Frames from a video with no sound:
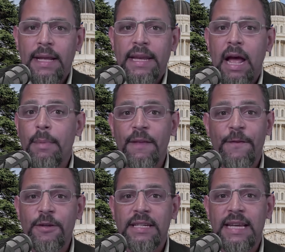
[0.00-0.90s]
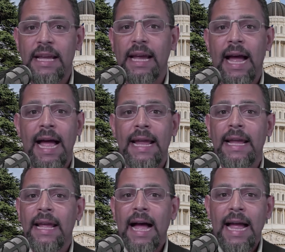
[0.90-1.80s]
Now, I'll be the first to tell you, I
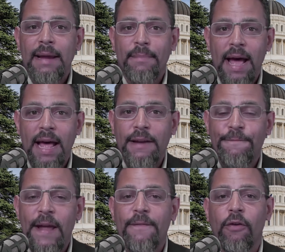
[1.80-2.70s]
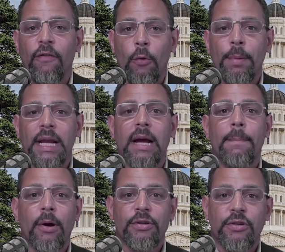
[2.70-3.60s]
am not in favor of opening
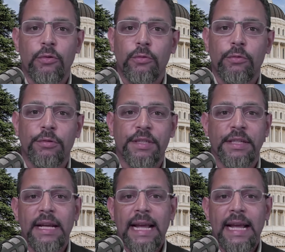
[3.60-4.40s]
up our schools and